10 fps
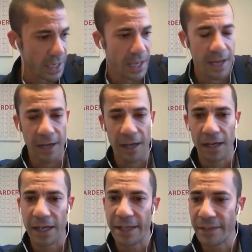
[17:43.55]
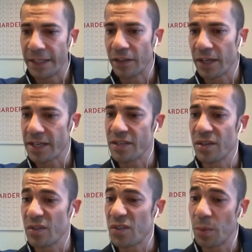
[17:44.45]
And then I guess
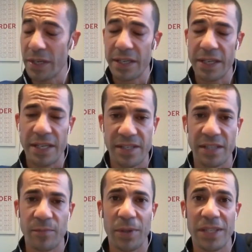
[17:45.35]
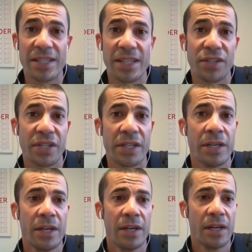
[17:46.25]
on Twitter, NZPE Teacher
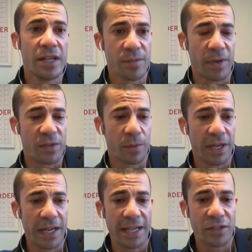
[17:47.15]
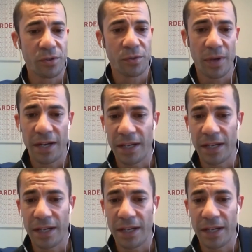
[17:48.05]
is my Twitter handle.